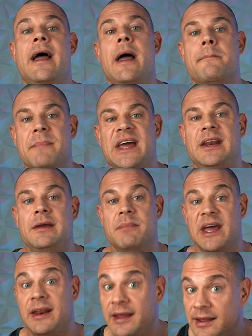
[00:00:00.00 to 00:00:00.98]
and many,
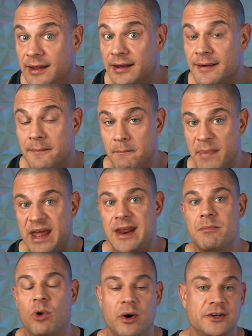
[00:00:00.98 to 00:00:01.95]
many,
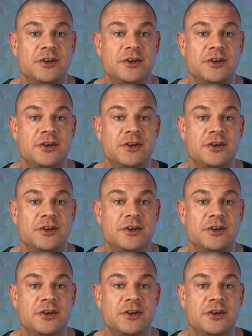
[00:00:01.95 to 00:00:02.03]
many more.